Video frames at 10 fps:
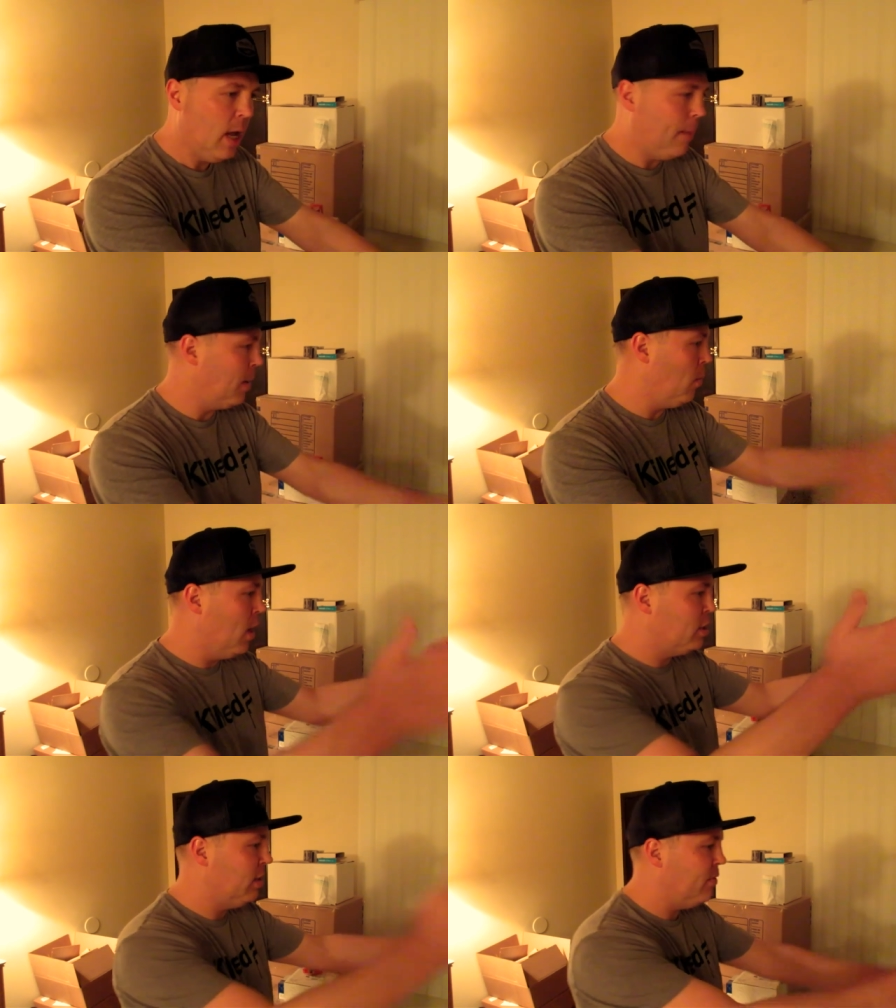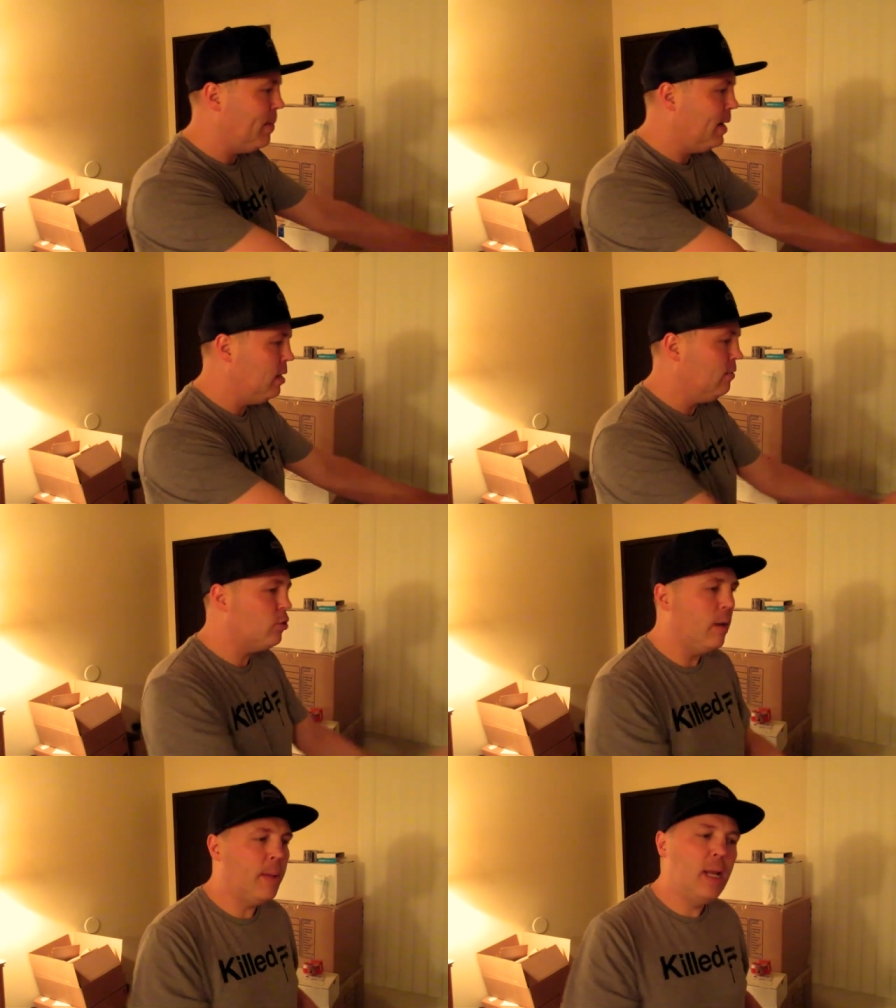I'm going to watch everybody loves
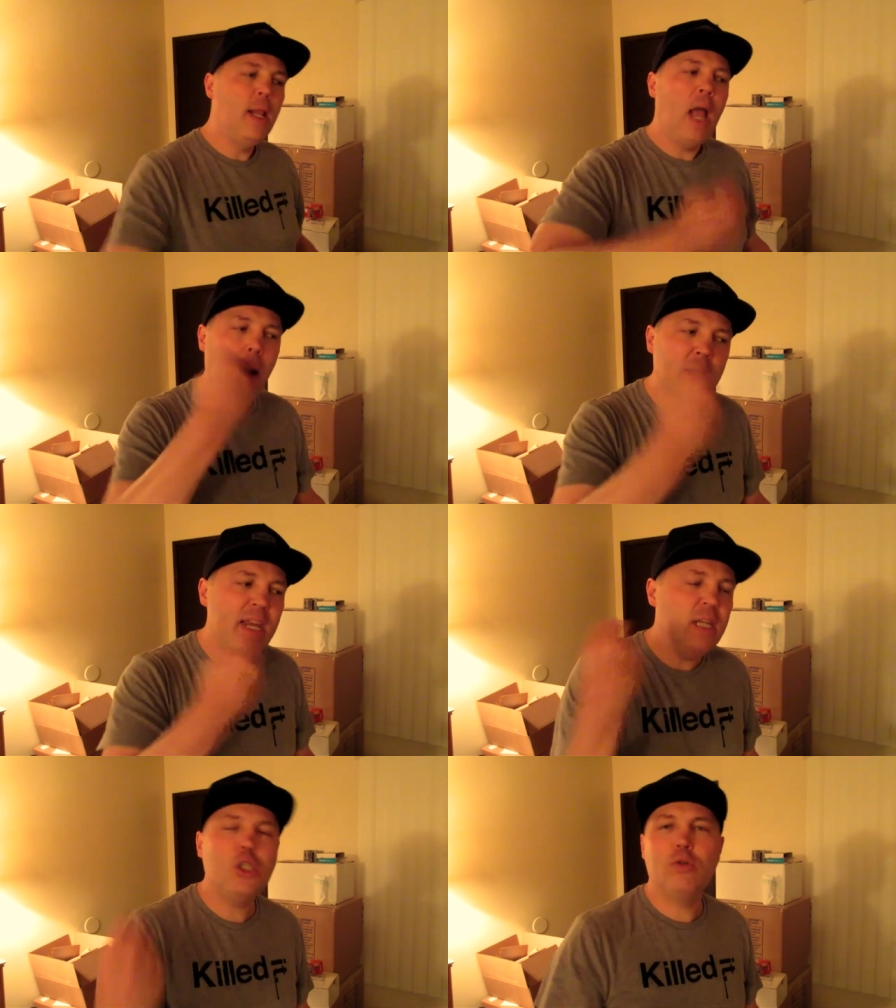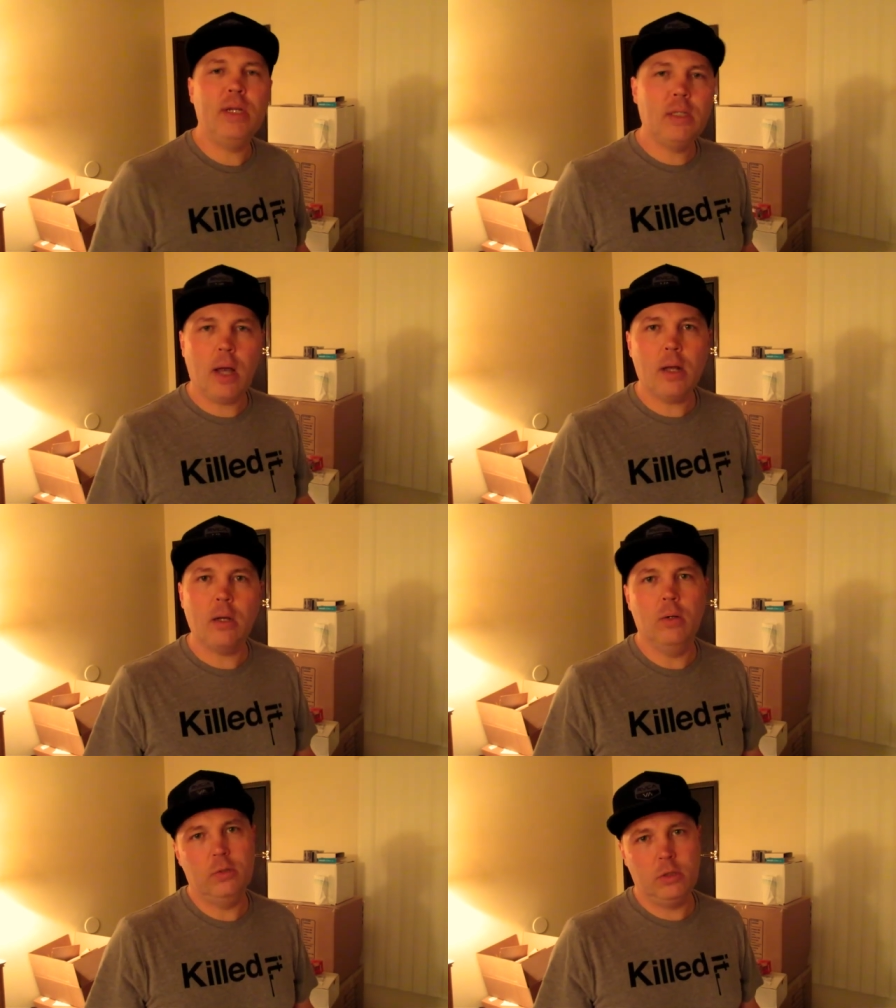Raymond. I'm going to eat street
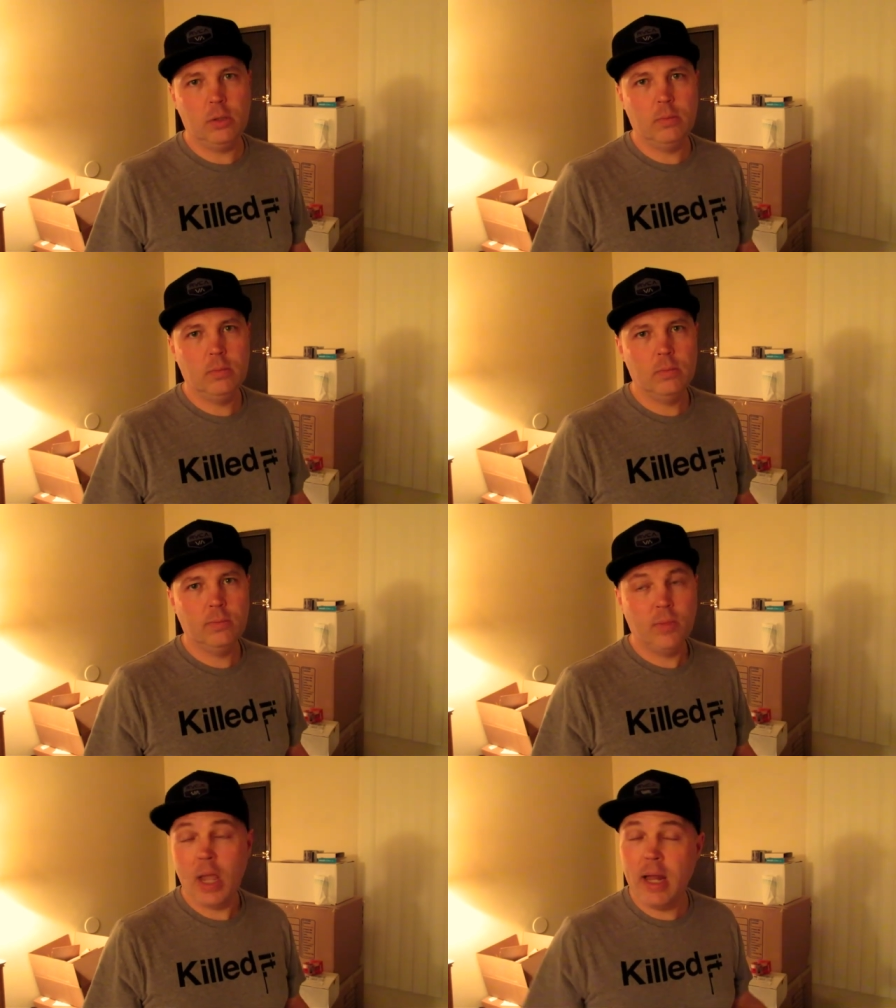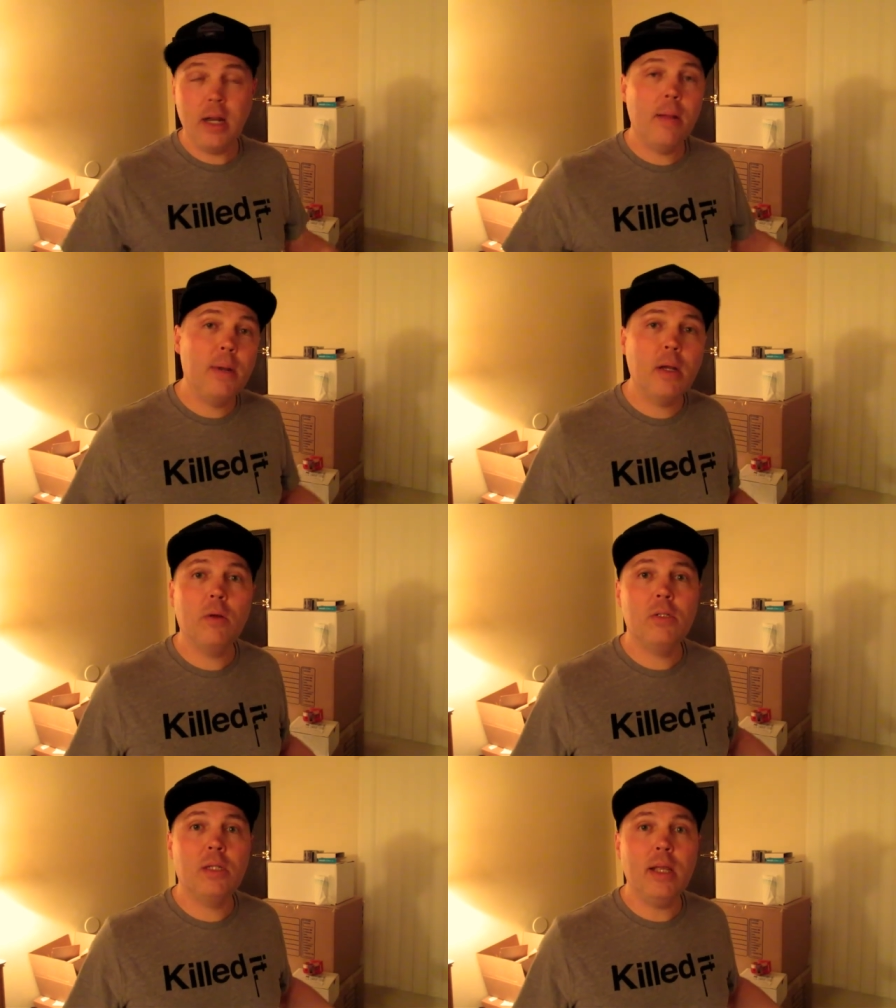tacos. And then I'm going to
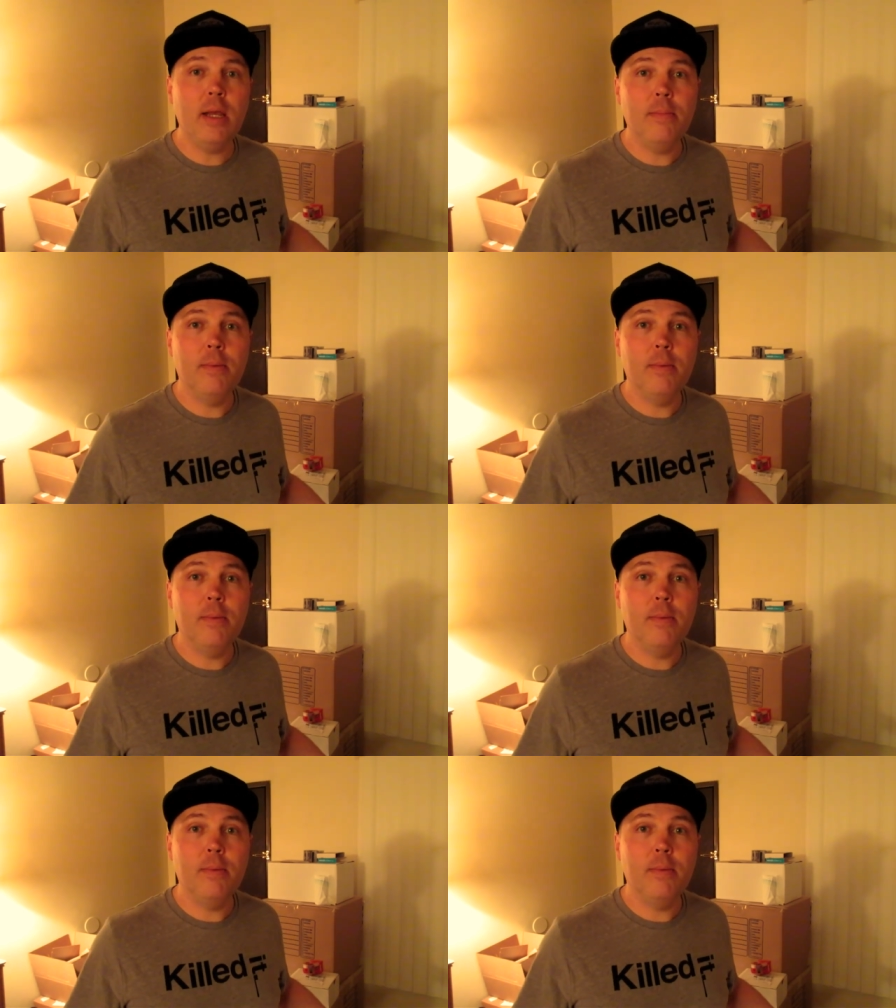go to sleep.